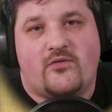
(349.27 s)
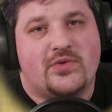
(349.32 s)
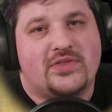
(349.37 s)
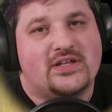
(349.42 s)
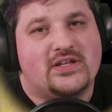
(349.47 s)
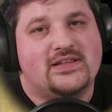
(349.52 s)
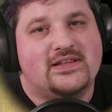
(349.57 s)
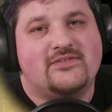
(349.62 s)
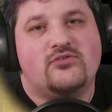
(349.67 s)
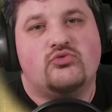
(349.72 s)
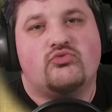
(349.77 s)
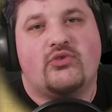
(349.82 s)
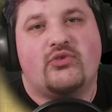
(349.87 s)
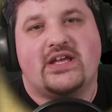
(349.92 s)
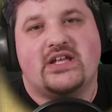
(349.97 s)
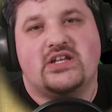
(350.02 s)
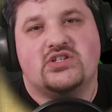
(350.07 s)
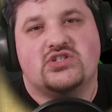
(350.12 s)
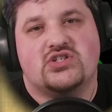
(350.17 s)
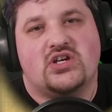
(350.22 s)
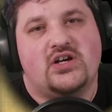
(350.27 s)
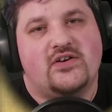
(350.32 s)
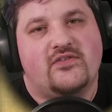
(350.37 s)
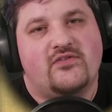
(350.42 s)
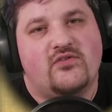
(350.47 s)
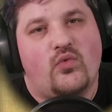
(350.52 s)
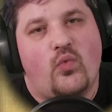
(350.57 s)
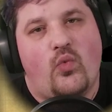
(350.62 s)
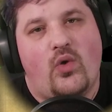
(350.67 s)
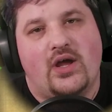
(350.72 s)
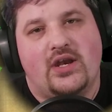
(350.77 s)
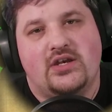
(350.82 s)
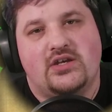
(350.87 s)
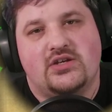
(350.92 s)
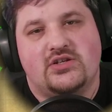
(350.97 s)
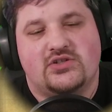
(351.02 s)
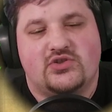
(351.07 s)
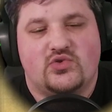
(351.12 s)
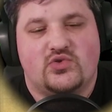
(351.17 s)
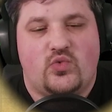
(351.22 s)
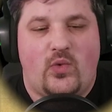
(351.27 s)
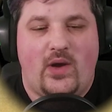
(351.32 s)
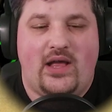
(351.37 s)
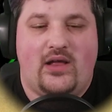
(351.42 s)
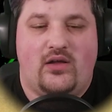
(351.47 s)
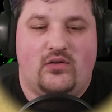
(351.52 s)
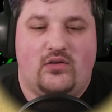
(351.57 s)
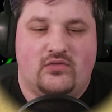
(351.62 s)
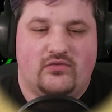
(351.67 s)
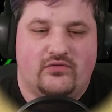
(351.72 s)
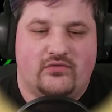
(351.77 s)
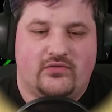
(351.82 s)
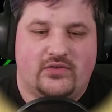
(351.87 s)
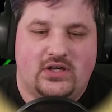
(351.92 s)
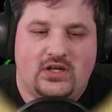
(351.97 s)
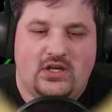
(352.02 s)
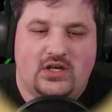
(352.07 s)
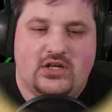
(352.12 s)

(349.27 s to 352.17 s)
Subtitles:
off with a level range of 1 to 12.